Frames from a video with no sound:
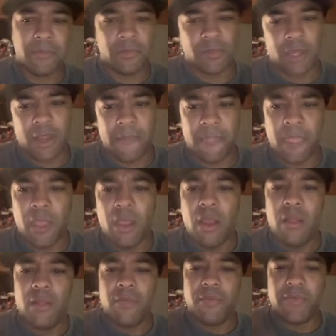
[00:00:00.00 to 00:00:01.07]
okay?
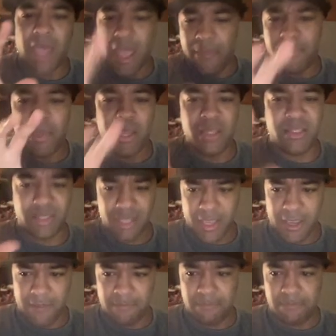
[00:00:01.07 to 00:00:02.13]
That being said,